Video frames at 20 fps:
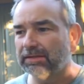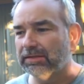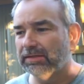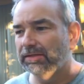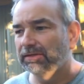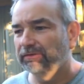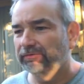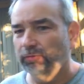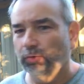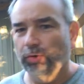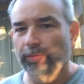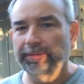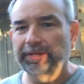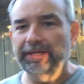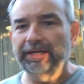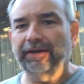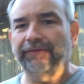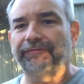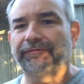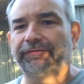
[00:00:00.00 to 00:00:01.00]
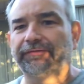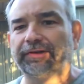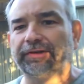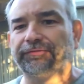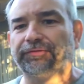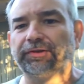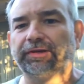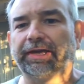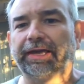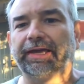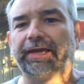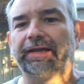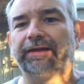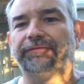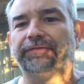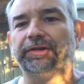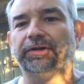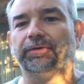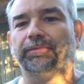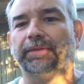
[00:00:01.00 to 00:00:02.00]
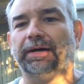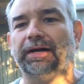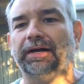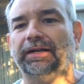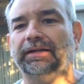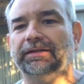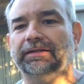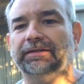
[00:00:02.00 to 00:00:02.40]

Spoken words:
for me if you can, if you don't mind.